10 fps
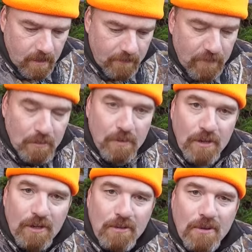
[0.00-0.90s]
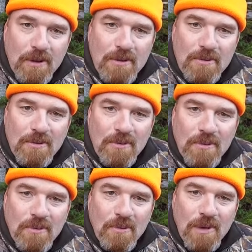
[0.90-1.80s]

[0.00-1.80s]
I feel pretty good about it.